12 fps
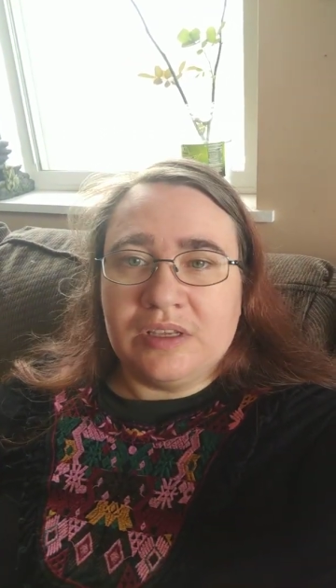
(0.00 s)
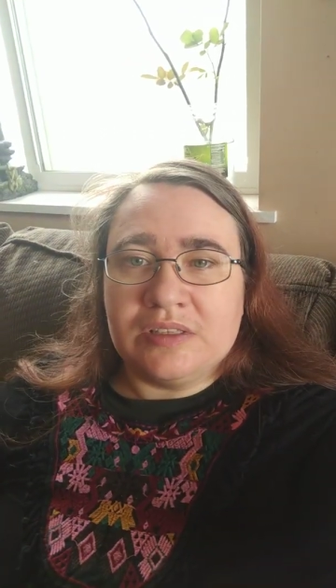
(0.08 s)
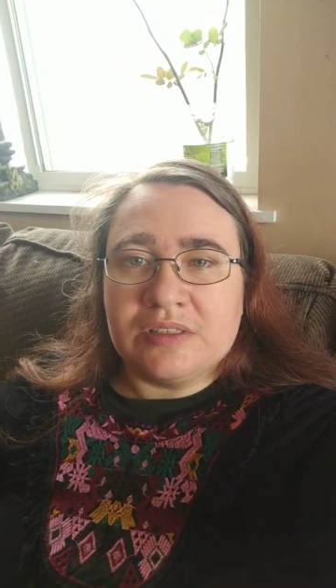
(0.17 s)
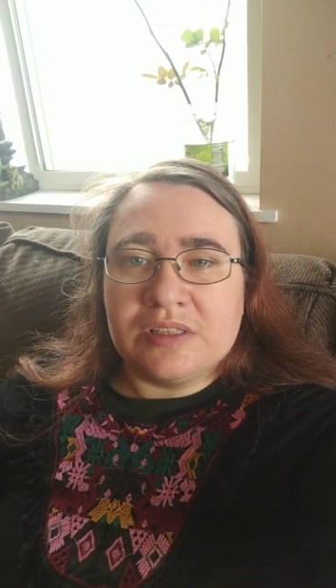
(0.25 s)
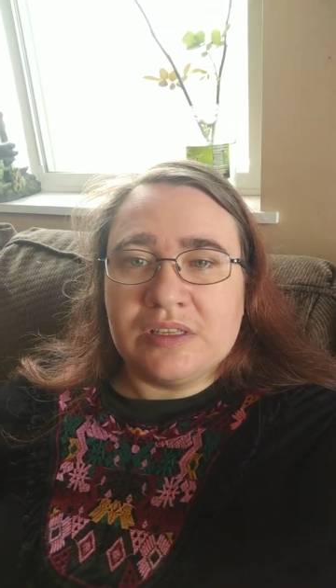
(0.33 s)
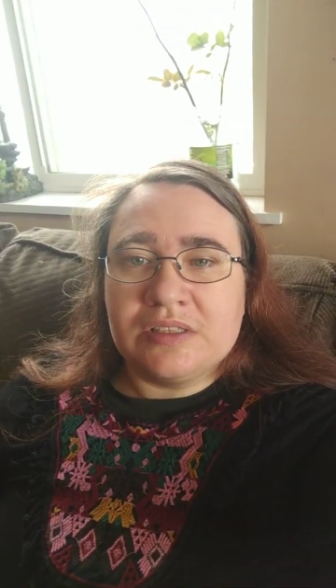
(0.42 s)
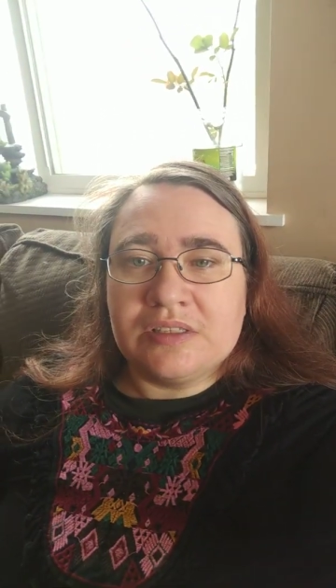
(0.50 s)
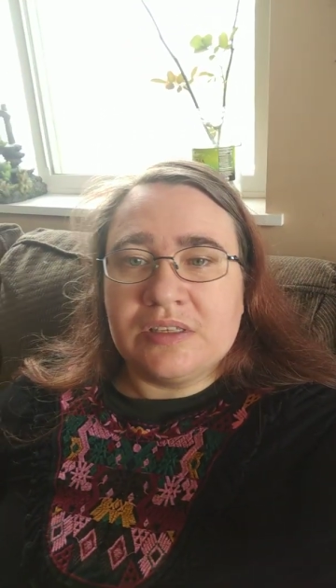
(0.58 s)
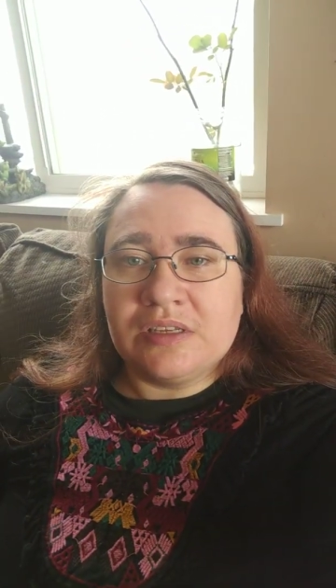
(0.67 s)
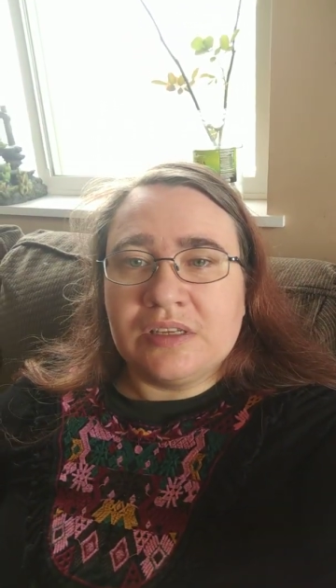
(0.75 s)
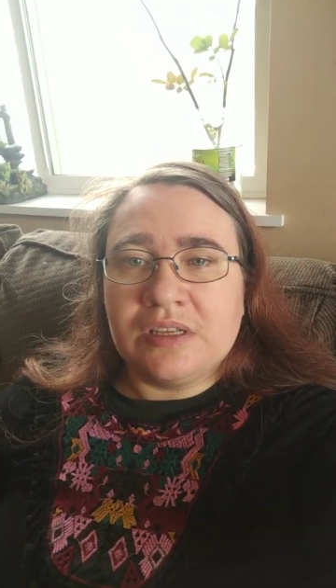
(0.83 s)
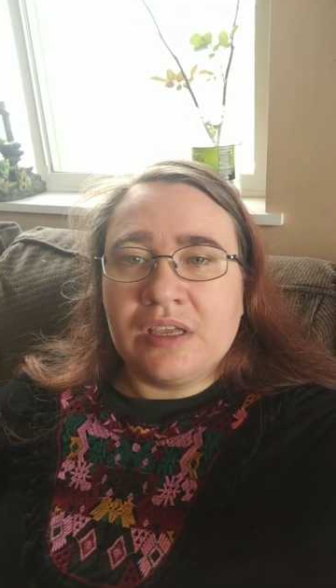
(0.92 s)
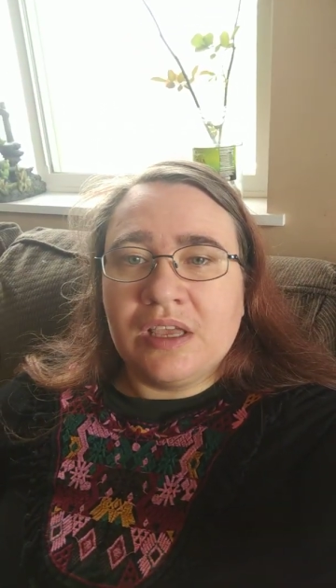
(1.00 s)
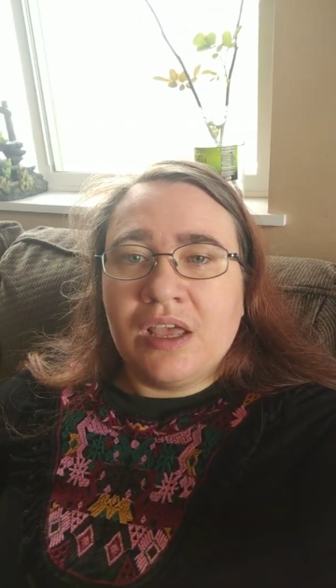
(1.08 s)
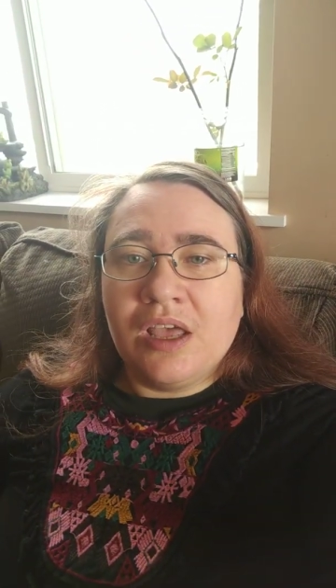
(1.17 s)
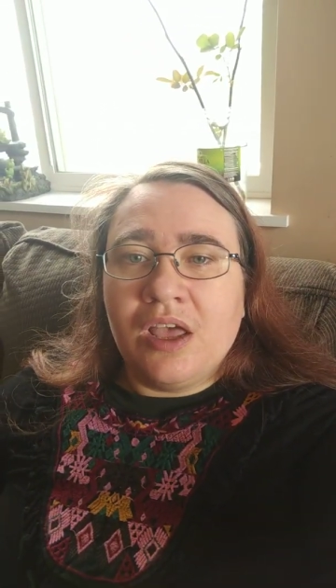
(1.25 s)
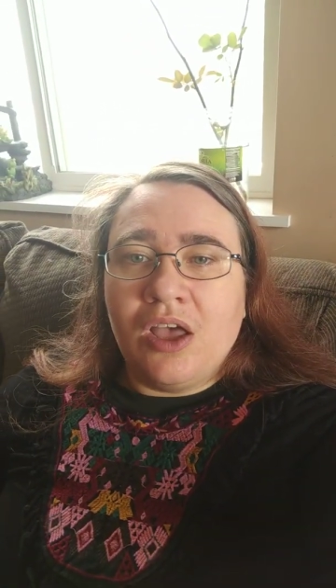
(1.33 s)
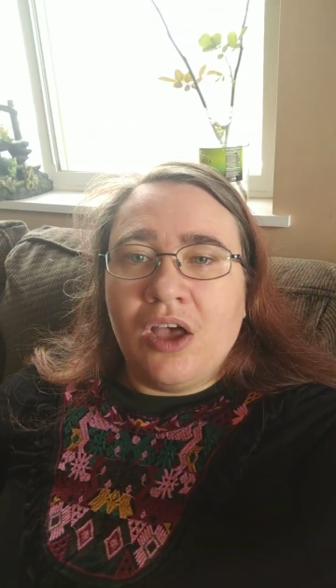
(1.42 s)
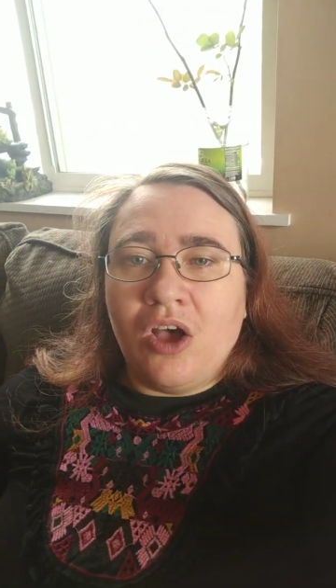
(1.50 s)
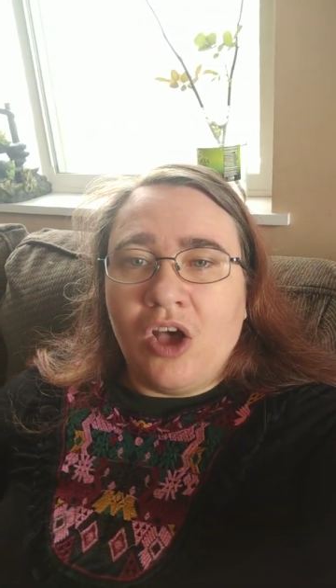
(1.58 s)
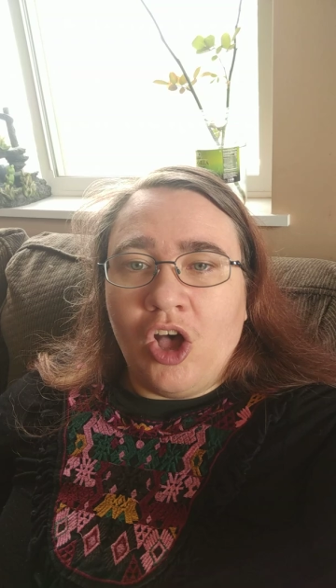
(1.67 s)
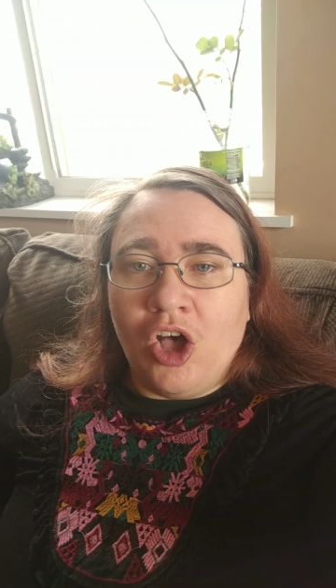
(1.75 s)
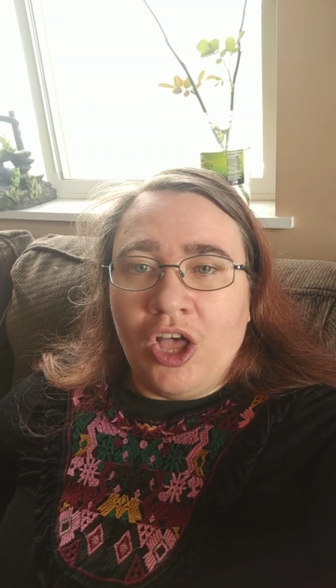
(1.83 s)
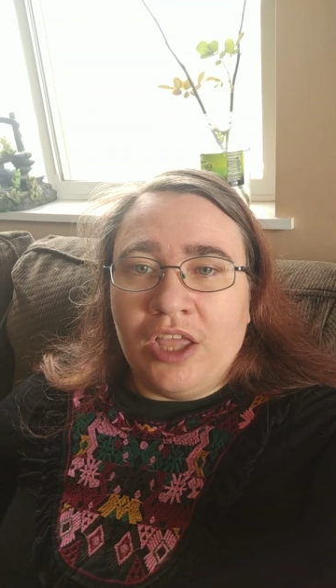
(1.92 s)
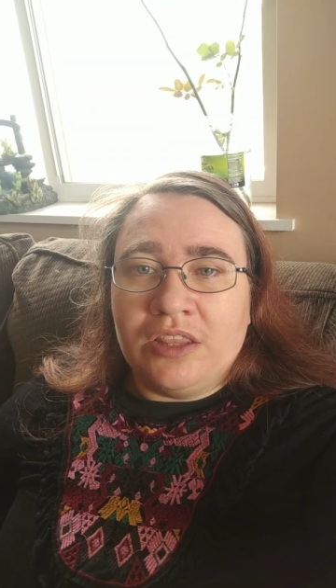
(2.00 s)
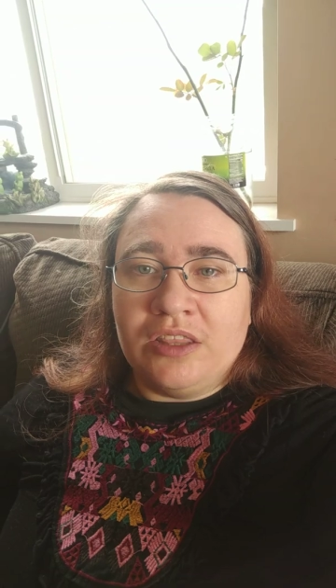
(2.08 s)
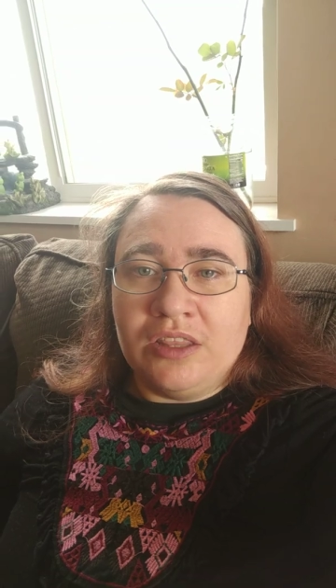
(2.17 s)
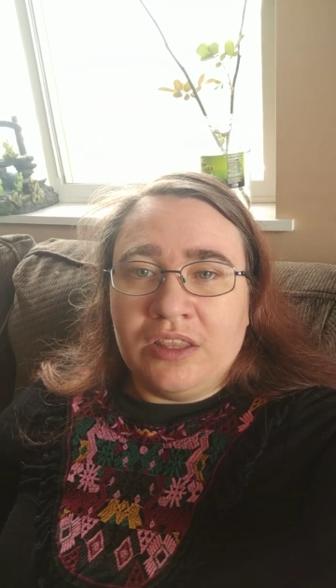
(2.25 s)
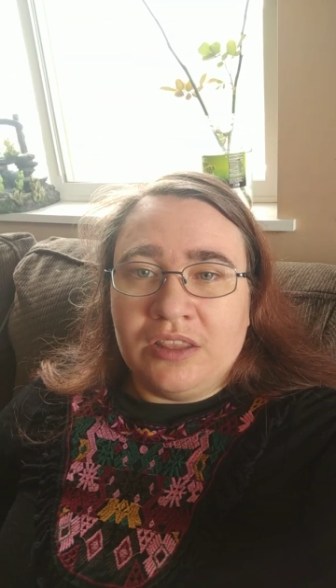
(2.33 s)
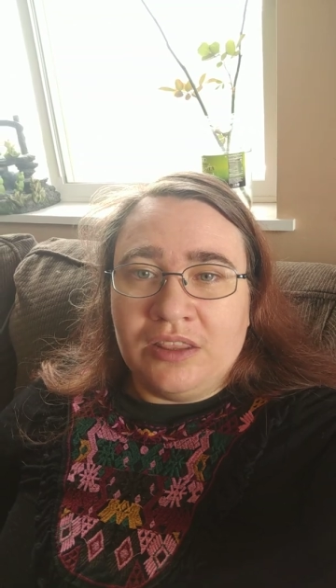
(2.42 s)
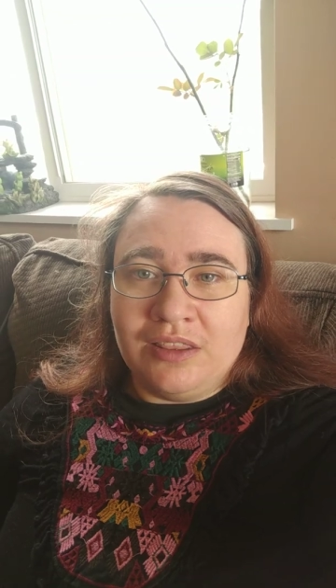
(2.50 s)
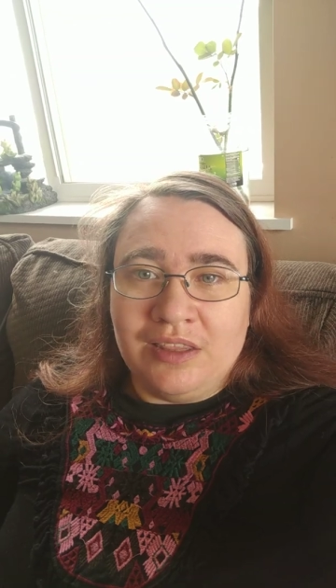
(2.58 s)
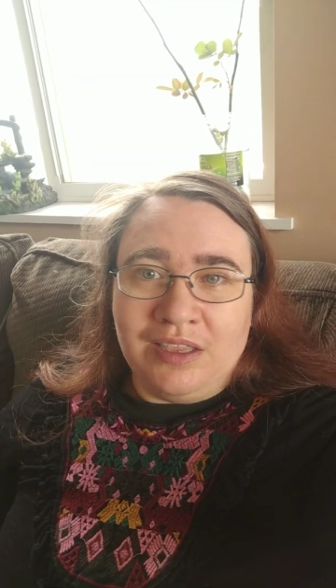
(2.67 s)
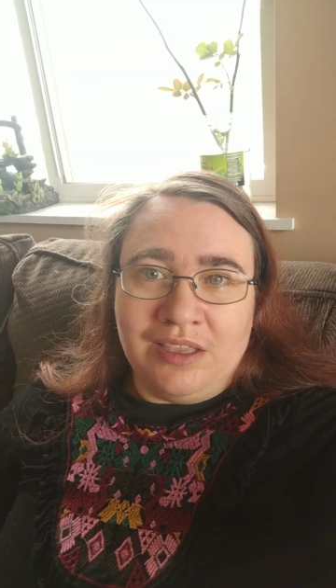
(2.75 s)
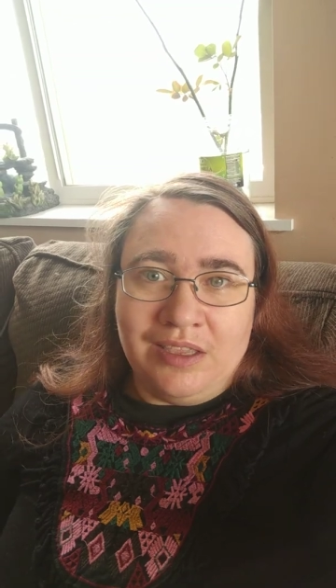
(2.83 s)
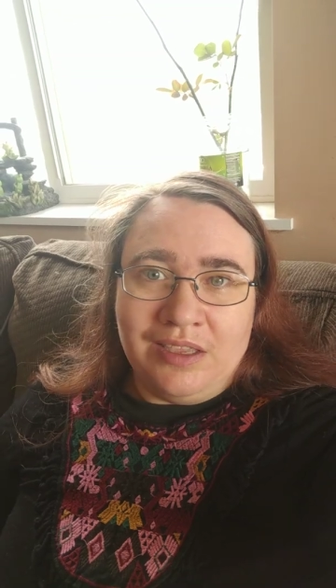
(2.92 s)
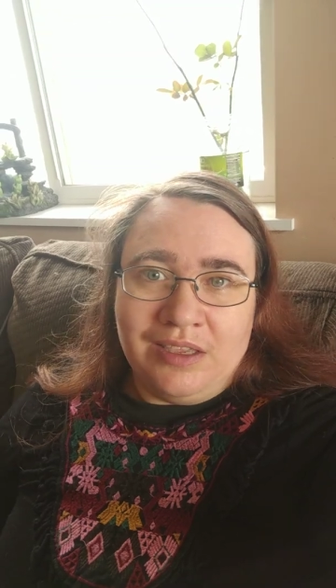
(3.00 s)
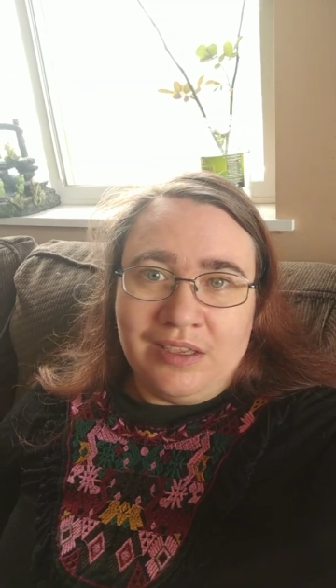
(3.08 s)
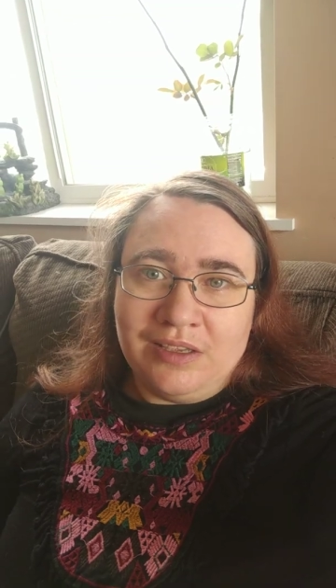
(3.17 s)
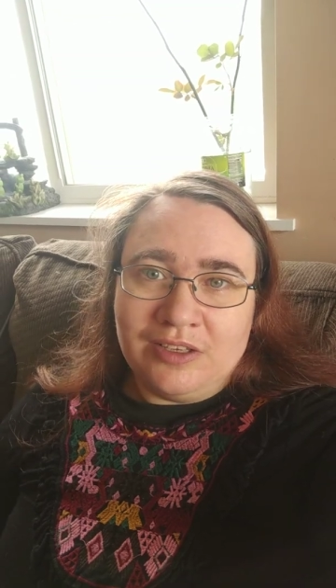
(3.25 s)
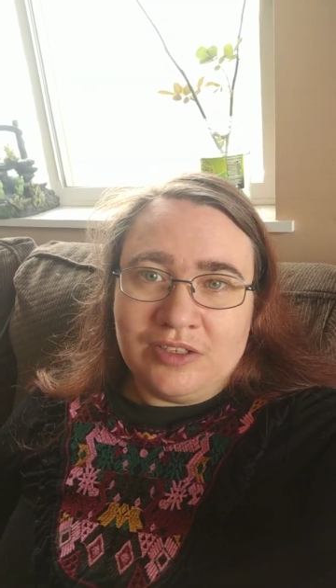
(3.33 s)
is listed on in